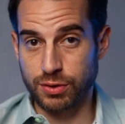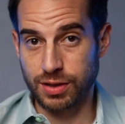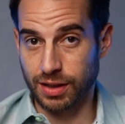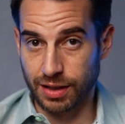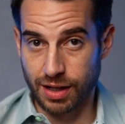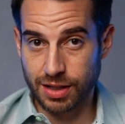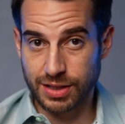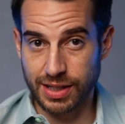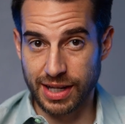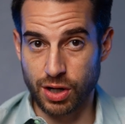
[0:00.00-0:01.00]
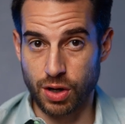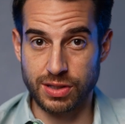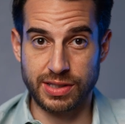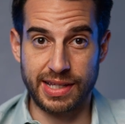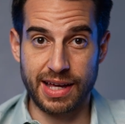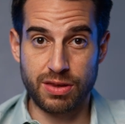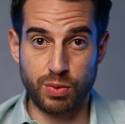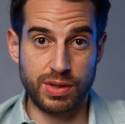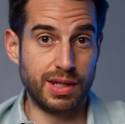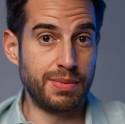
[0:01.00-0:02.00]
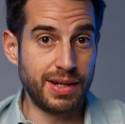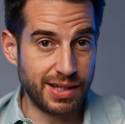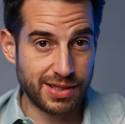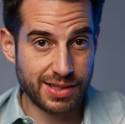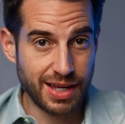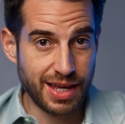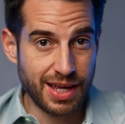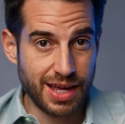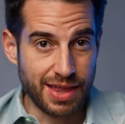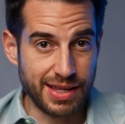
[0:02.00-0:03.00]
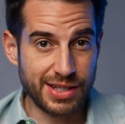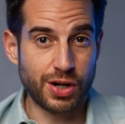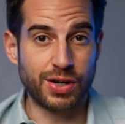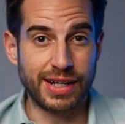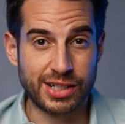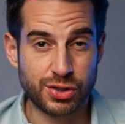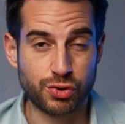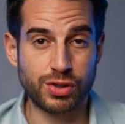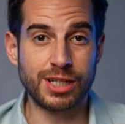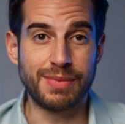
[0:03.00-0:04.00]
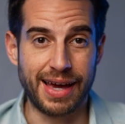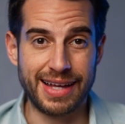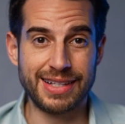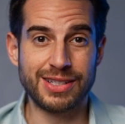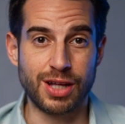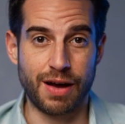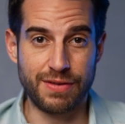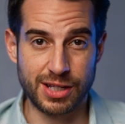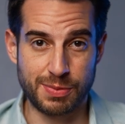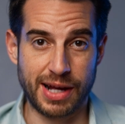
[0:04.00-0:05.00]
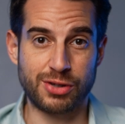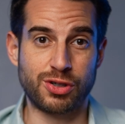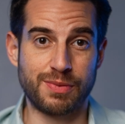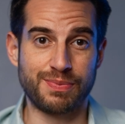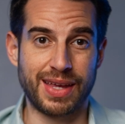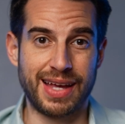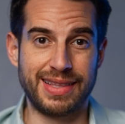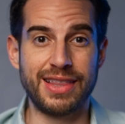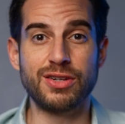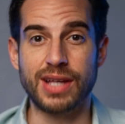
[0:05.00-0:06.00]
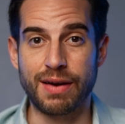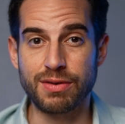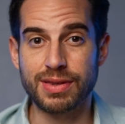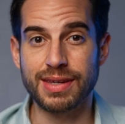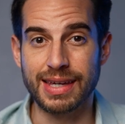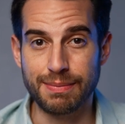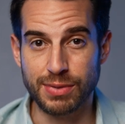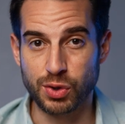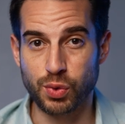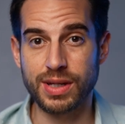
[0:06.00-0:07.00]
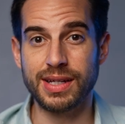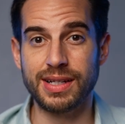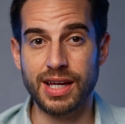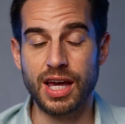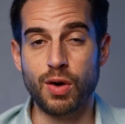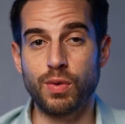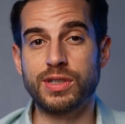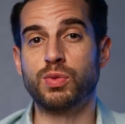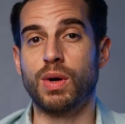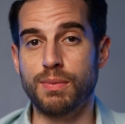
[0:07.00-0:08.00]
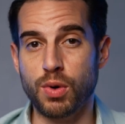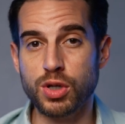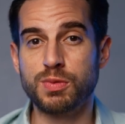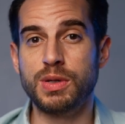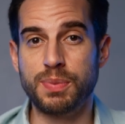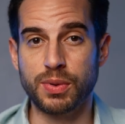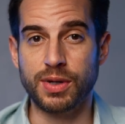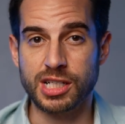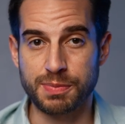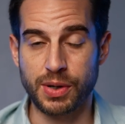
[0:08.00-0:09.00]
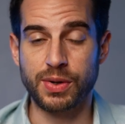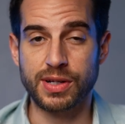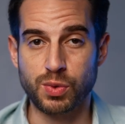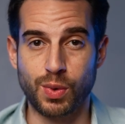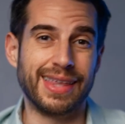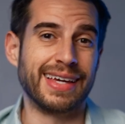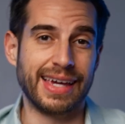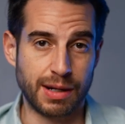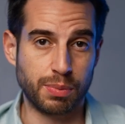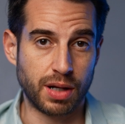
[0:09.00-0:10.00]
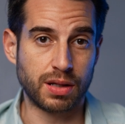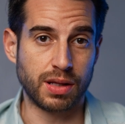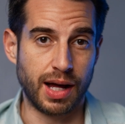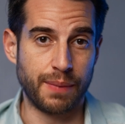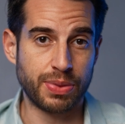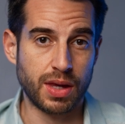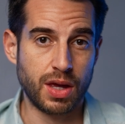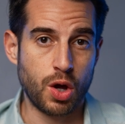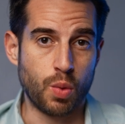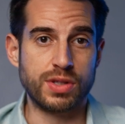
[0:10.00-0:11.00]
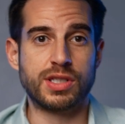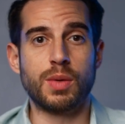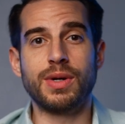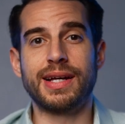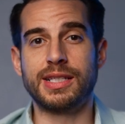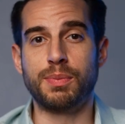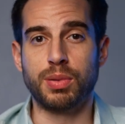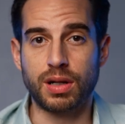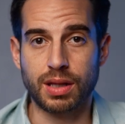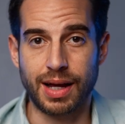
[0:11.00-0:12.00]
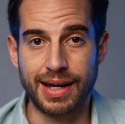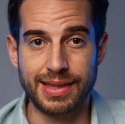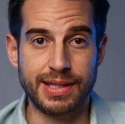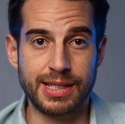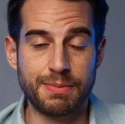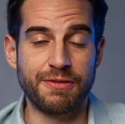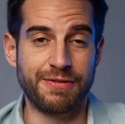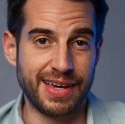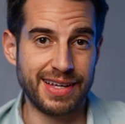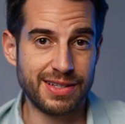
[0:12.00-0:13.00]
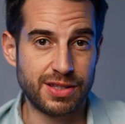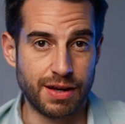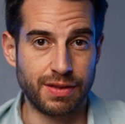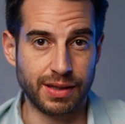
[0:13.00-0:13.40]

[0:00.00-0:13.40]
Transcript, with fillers: to the lungs, and cause death within minutes. These are extreme ends of the spectrum, and then there's everything in between, which is what most people experience when they get a blood clot. When someone gets a blood clot in the deep veins of the